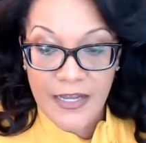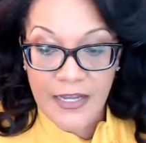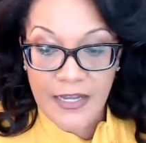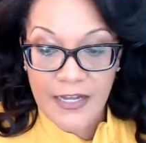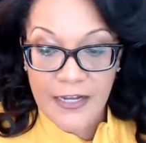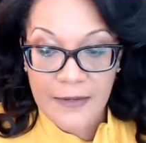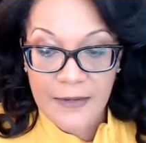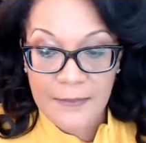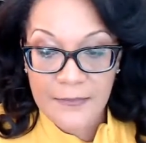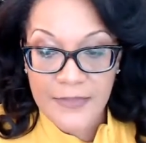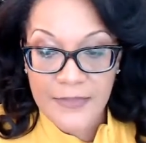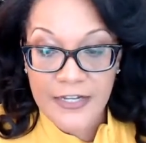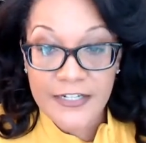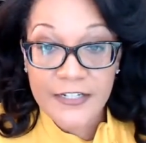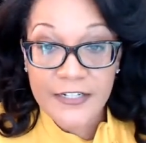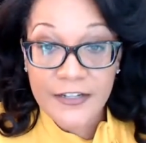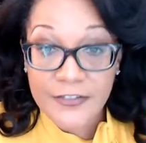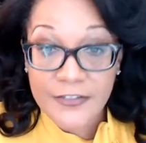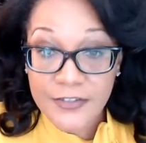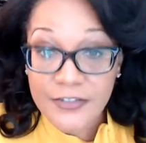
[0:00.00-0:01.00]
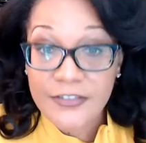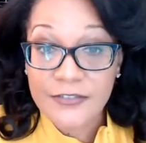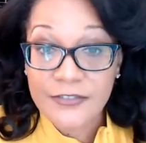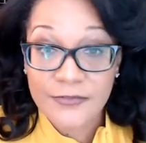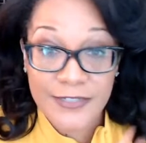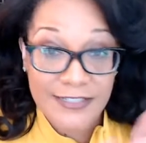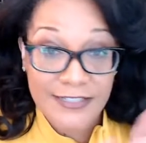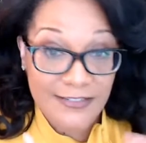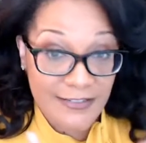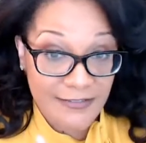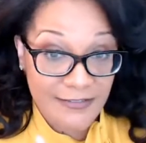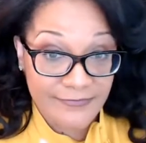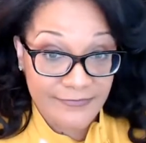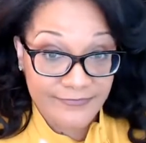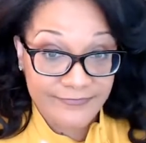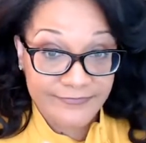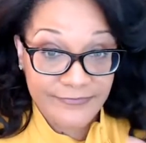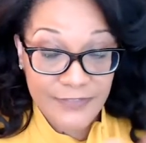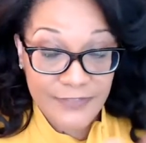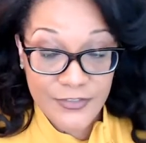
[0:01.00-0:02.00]
another good
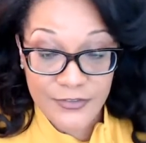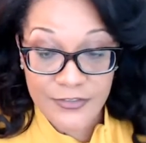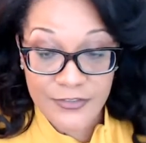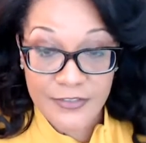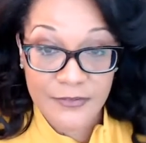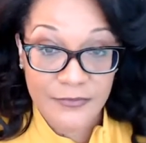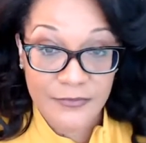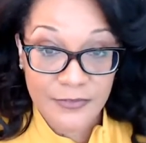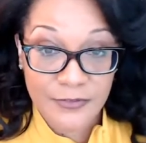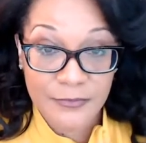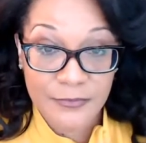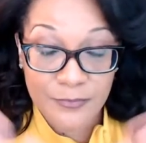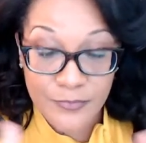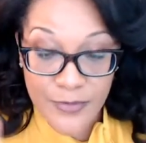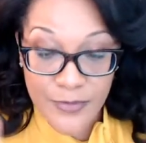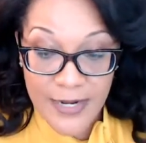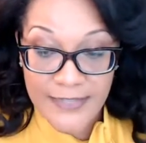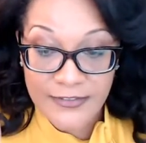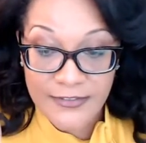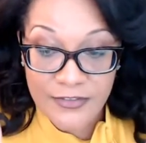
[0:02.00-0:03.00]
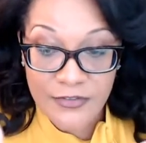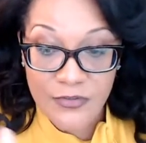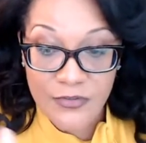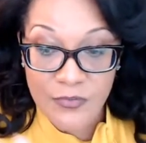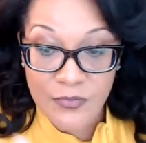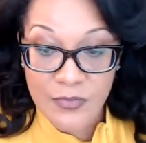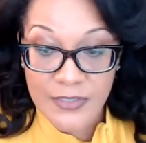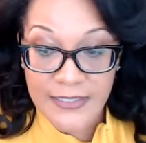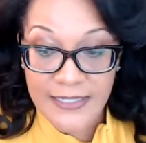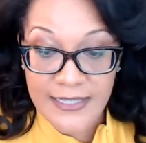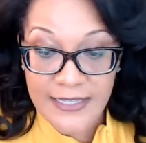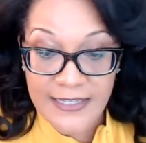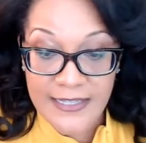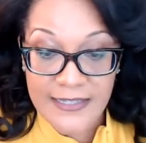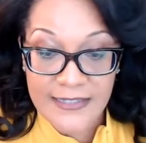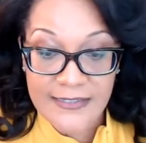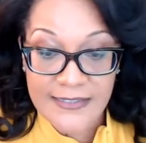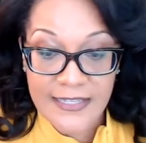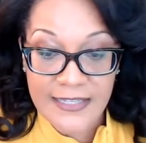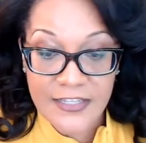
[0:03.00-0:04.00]
reason to do a real practical one
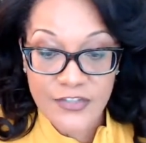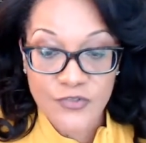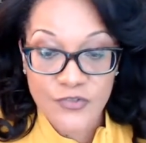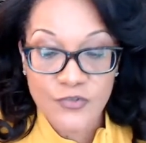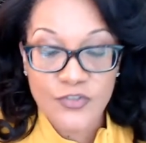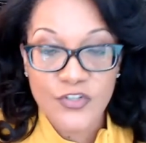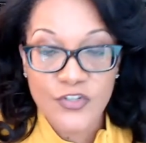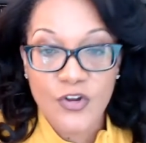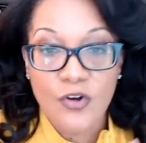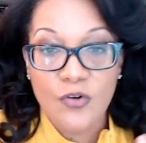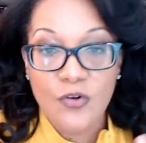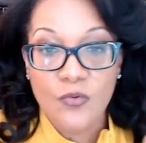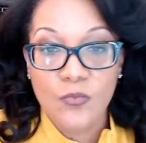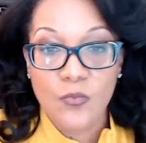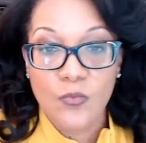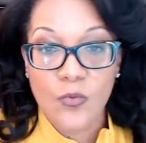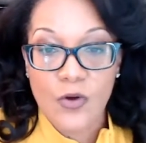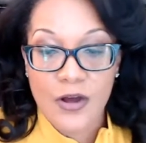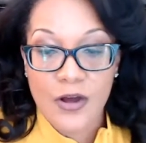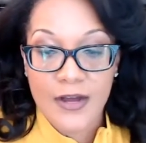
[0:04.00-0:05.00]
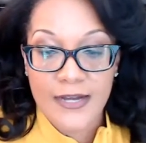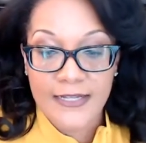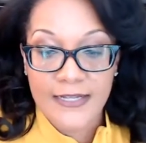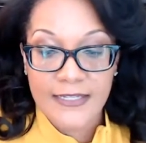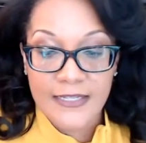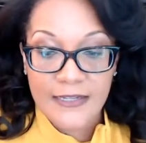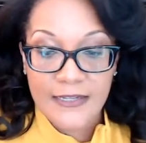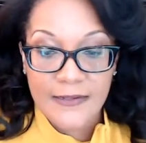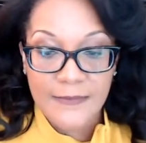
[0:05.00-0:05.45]
is that you don't want